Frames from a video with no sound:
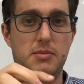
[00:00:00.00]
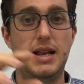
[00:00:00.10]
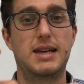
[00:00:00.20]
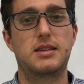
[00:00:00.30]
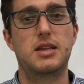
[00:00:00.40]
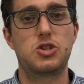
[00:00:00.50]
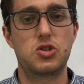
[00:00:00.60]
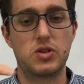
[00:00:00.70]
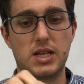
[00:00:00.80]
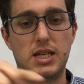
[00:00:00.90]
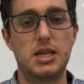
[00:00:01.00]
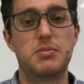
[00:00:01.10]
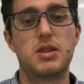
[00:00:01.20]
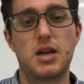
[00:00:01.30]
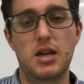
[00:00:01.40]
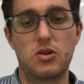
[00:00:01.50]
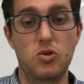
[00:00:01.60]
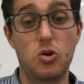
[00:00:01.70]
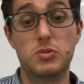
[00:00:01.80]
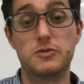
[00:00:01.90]
like they should and keep their
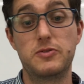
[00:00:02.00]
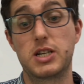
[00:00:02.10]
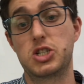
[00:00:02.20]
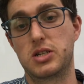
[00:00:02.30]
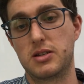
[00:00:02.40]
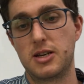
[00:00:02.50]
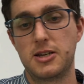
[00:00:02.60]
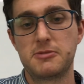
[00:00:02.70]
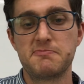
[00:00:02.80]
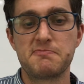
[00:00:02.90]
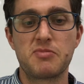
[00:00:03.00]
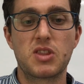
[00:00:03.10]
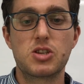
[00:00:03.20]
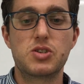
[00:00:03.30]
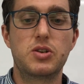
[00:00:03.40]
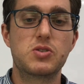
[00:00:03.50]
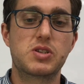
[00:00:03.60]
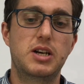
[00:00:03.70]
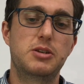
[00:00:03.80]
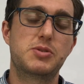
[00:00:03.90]
normal function. So it
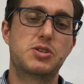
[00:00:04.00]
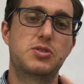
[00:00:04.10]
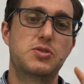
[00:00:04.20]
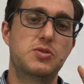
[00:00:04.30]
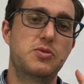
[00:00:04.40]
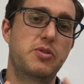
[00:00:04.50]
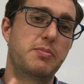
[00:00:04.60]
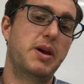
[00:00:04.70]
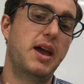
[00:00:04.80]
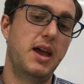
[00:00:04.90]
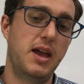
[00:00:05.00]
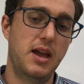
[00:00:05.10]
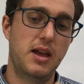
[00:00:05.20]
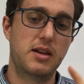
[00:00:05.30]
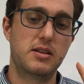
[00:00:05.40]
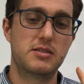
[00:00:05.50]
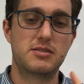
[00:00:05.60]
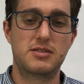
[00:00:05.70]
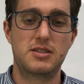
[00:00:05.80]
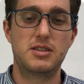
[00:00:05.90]
also helps to repair
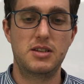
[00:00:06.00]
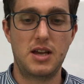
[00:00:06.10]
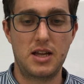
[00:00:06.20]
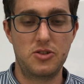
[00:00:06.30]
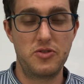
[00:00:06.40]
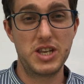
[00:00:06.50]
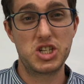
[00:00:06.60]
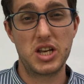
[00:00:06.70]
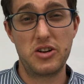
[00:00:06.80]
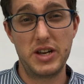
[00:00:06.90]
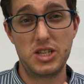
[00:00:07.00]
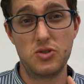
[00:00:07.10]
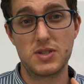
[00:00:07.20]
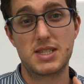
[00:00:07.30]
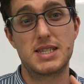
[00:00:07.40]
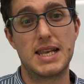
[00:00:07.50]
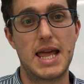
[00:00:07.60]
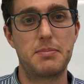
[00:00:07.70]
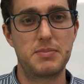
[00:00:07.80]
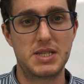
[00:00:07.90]
and regenerate your
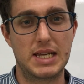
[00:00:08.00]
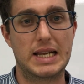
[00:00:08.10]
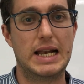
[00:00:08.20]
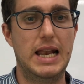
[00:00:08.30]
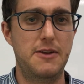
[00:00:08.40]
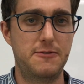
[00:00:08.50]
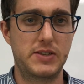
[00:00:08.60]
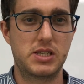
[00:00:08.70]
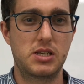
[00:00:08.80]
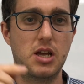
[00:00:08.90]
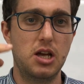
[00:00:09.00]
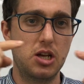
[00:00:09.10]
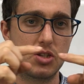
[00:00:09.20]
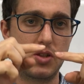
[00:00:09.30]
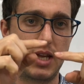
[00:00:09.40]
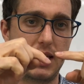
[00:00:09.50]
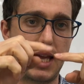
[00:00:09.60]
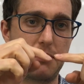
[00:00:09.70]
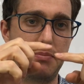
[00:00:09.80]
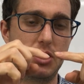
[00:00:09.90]
synaptic clefts, so that
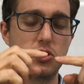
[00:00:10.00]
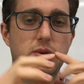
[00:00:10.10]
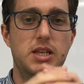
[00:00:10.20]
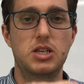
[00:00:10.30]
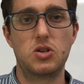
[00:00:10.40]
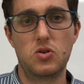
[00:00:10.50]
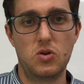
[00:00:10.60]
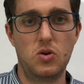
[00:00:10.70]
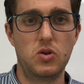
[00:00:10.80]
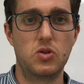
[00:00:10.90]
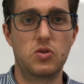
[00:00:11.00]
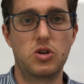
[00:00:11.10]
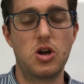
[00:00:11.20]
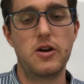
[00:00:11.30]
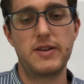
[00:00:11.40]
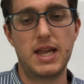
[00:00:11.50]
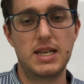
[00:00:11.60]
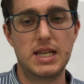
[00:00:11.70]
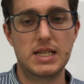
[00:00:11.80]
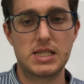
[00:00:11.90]
gap between your nerve
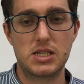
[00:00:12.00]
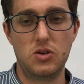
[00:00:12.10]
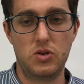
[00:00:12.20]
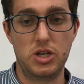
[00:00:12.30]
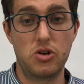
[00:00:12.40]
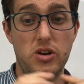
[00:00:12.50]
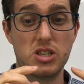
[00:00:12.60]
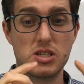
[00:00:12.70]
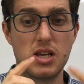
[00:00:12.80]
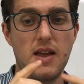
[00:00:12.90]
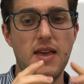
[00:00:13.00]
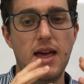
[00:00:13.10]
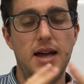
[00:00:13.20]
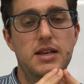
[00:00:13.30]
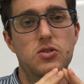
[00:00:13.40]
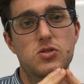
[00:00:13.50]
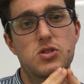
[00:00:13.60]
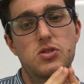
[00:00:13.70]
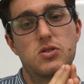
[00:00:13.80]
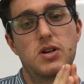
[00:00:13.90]
endings, your neurons, and it
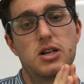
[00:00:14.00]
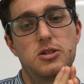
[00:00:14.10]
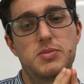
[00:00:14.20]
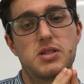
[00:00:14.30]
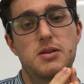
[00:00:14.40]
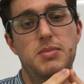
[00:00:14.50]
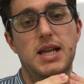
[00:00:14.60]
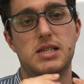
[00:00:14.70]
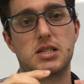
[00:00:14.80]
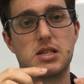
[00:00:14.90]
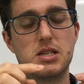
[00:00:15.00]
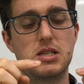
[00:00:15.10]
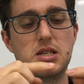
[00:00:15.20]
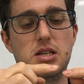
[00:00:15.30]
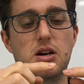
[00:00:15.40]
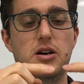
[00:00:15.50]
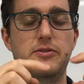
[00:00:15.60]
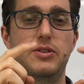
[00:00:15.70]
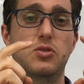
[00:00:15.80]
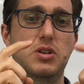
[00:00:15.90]
also helps the plasticity
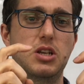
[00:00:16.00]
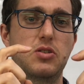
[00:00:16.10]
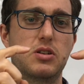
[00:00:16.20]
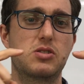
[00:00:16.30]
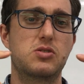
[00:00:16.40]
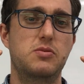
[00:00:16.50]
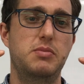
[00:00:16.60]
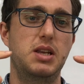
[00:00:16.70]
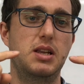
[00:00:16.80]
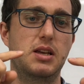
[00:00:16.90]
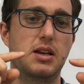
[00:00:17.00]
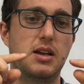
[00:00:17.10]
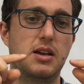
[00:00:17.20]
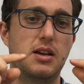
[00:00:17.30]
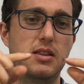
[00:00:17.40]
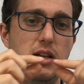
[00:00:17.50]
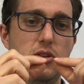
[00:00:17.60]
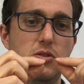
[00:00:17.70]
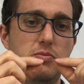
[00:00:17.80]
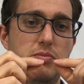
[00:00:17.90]
of your neurons, so meaning they
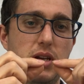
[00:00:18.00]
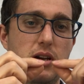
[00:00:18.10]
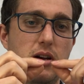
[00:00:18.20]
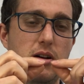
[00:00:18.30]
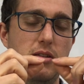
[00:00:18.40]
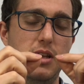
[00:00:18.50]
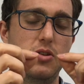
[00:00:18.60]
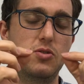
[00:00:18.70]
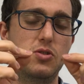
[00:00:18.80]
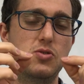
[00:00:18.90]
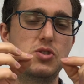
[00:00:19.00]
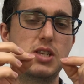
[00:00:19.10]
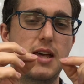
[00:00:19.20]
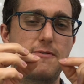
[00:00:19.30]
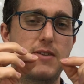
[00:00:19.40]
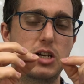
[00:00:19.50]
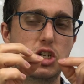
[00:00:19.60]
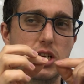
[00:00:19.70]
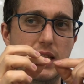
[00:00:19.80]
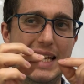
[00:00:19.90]
don't lose their
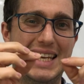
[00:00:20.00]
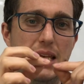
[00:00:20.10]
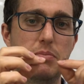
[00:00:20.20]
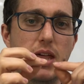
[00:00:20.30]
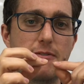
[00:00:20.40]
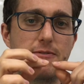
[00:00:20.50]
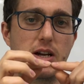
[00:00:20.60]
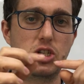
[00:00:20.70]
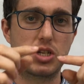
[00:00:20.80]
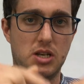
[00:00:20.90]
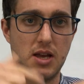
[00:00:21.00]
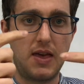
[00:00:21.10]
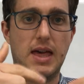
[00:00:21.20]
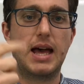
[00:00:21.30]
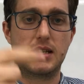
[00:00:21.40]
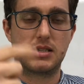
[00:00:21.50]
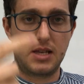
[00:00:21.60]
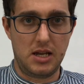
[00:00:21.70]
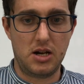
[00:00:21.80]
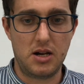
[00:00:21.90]
function, they keep their function as
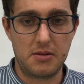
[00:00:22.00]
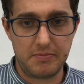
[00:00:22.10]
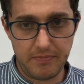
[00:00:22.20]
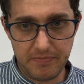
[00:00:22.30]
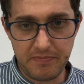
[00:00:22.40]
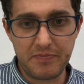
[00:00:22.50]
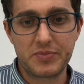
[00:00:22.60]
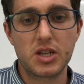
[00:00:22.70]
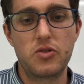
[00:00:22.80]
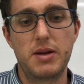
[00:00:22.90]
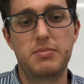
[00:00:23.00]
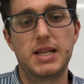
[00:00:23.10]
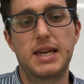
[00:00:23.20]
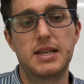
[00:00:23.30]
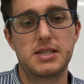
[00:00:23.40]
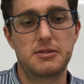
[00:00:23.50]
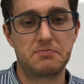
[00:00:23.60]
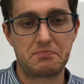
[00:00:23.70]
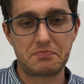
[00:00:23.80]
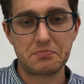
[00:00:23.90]
they are replicating.
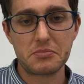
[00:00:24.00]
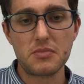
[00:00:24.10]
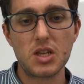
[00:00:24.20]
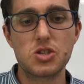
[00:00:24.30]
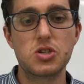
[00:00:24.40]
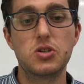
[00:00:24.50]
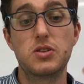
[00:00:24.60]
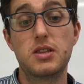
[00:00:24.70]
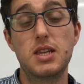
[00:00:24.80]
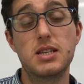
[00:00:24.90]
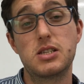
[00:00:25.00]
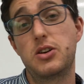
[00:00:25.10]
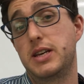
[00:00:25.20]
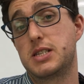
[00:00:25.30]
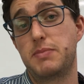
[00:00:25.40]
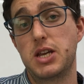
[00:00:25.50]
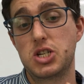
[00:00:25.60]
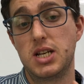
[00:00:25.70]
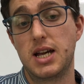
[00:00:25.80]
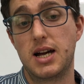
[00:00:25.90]
So the things that are
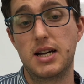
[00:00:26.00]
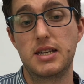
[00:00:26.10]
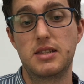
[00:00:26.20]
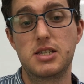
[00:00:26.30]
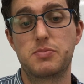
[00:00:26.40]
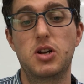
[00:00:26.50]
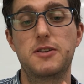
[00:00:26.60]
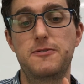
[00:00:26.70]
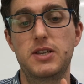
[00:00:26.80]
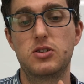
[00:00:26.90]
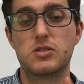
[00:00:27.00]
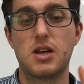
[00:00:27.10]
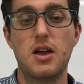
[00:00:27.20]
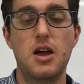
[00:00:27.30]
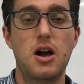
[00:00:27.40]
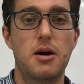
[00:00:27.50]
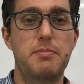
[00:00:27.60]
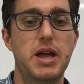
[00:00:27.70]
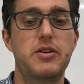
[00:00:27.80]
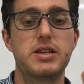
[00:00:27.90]
especially high in these polyphenols are
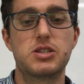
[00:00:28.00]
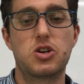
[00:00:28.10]
berries,